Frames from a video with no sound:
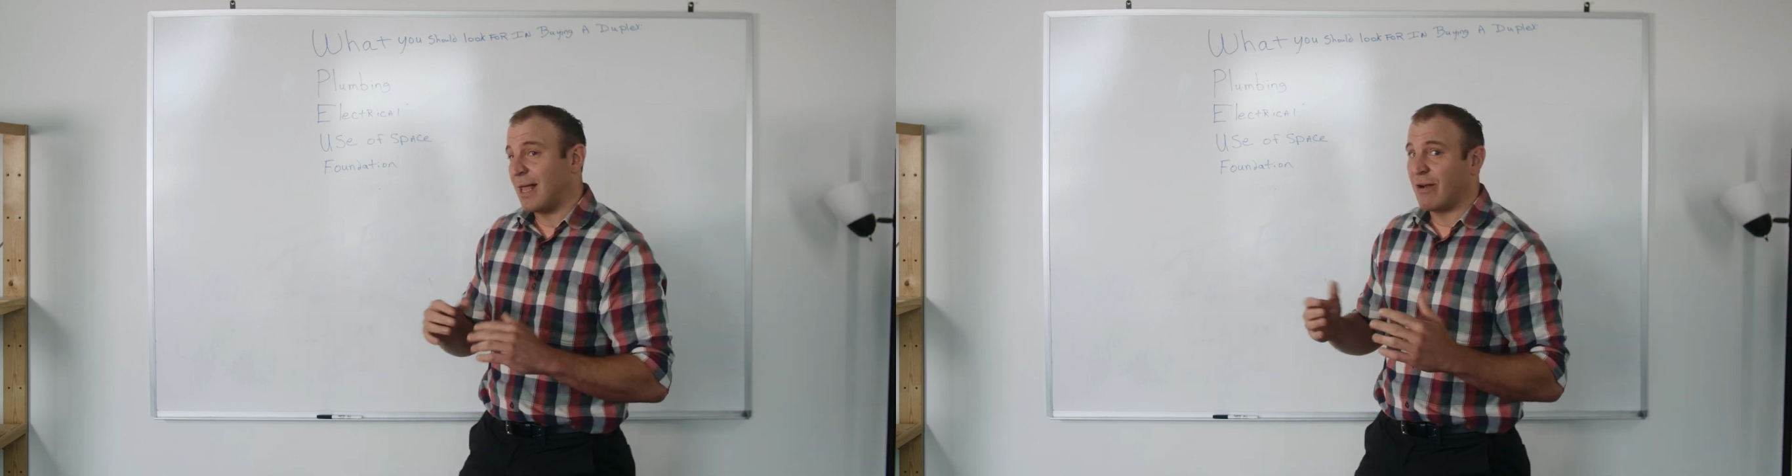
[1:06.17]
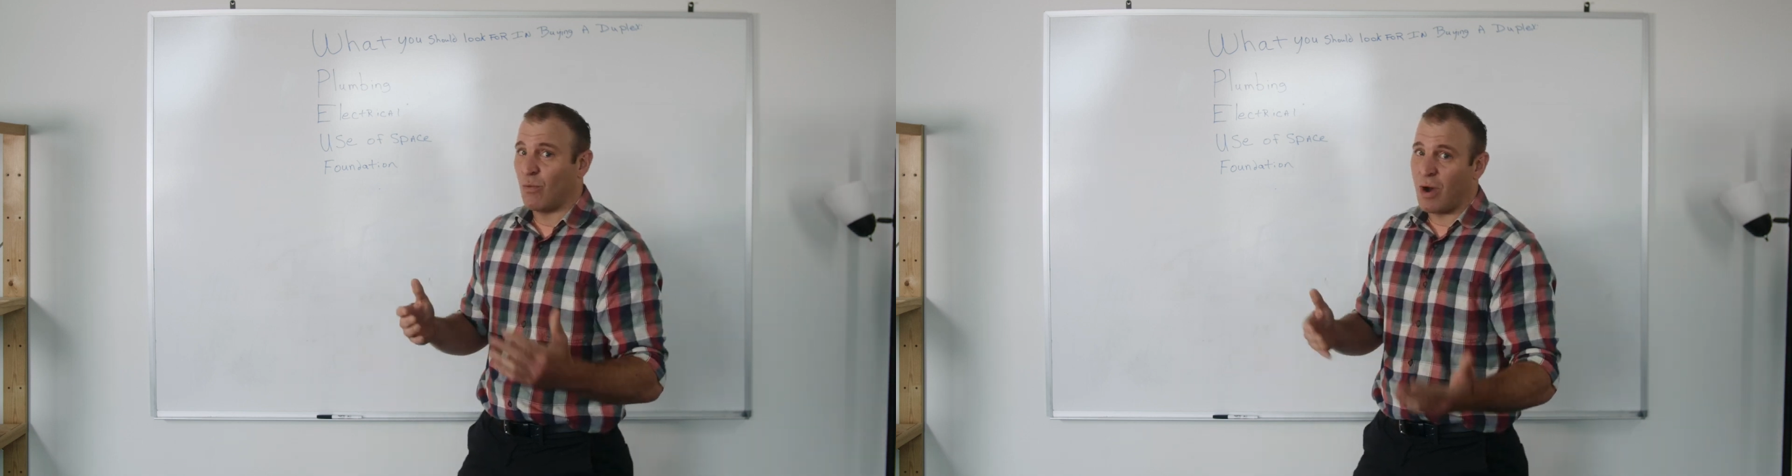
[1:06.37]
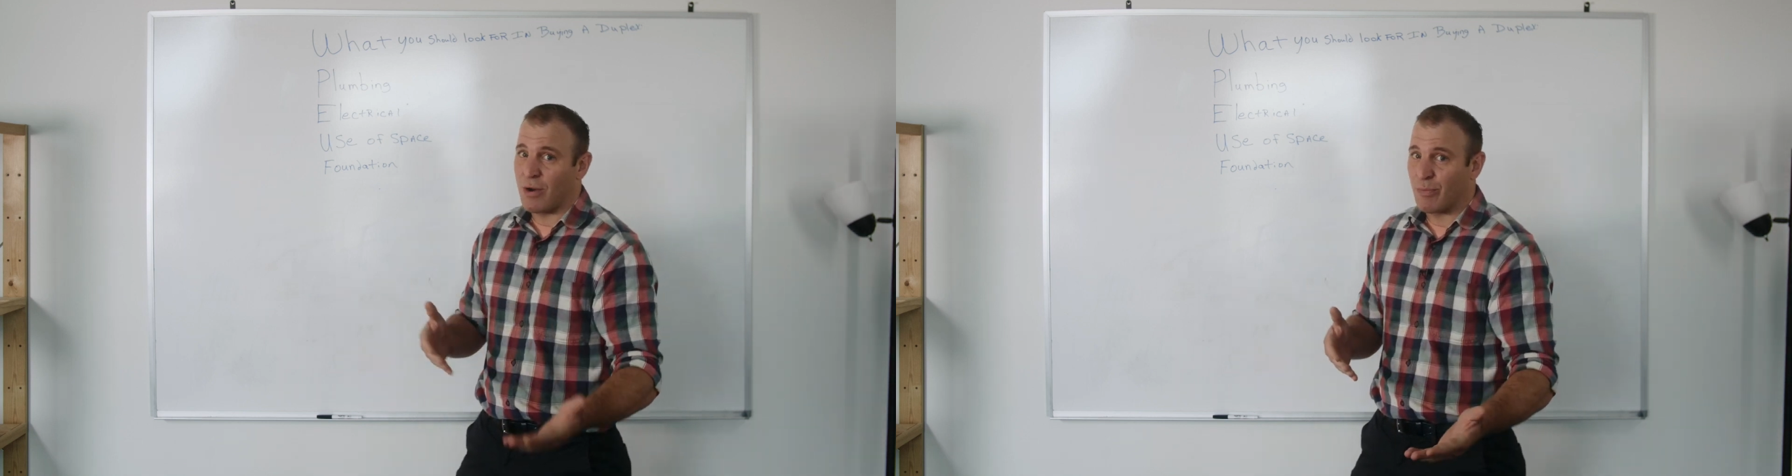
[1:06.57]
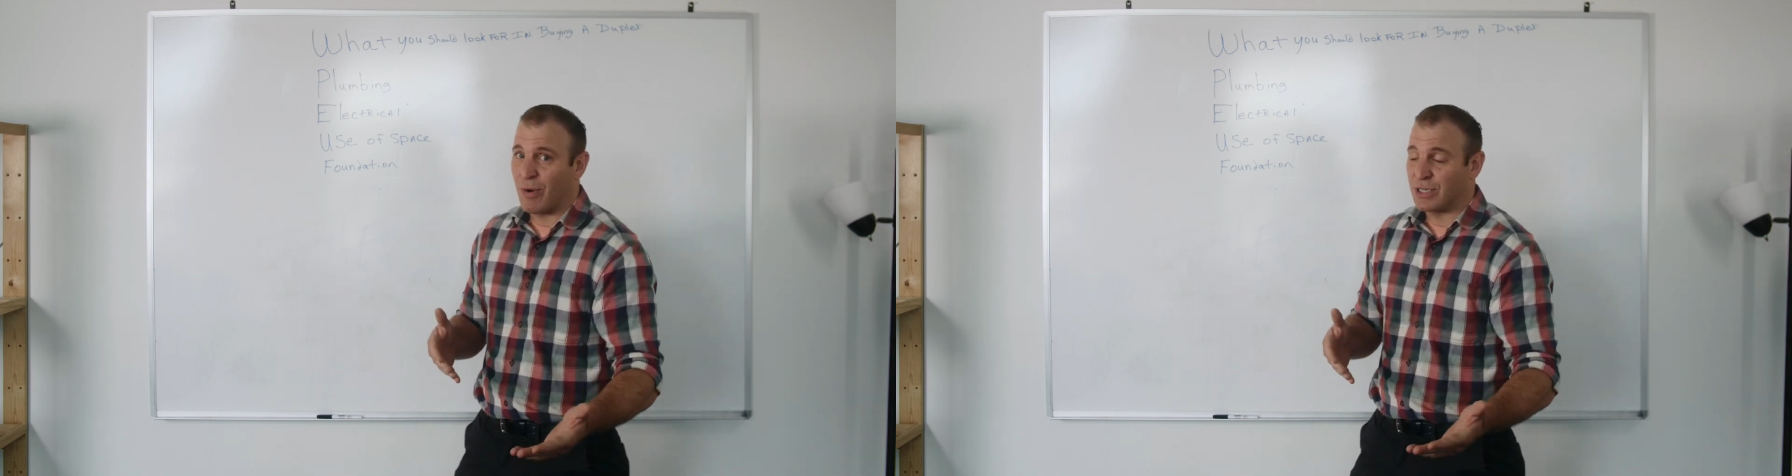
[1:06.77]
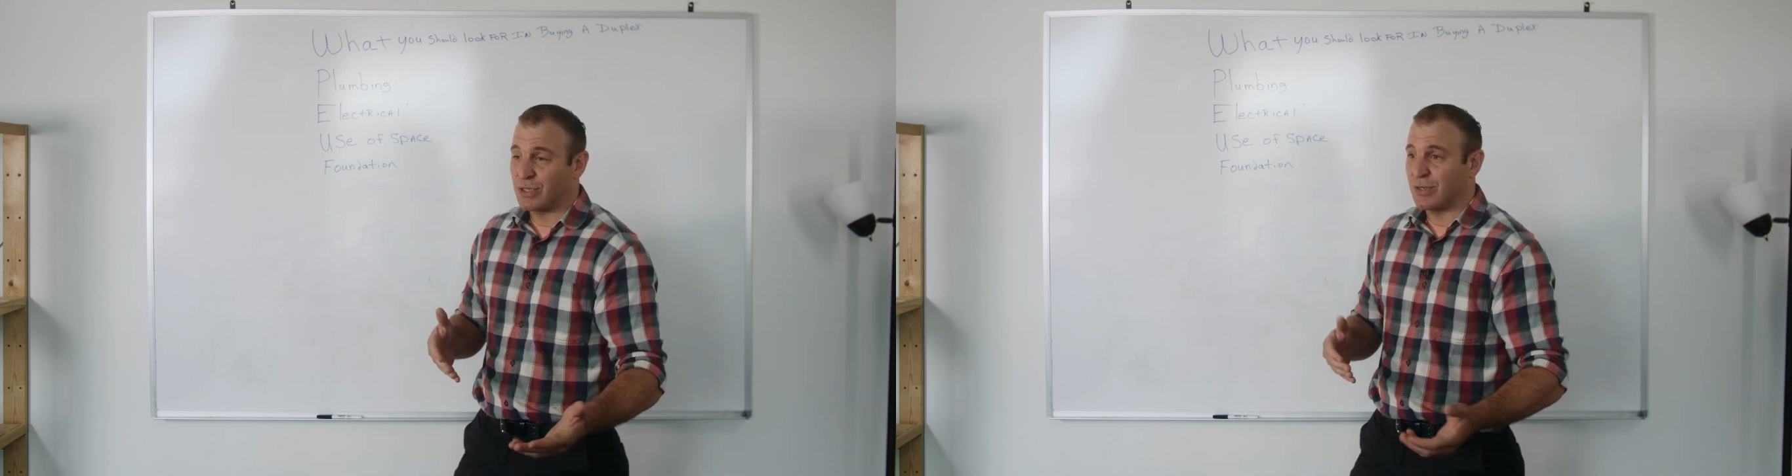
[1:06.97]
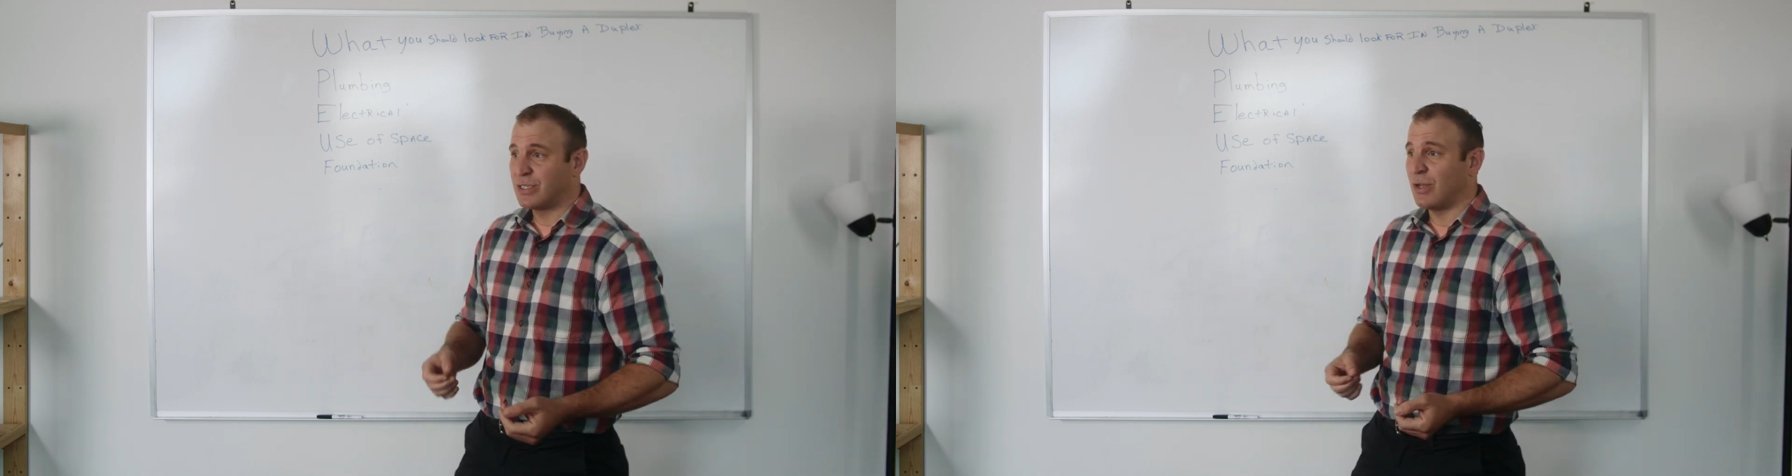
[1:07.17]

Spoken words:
a lot of water pressure.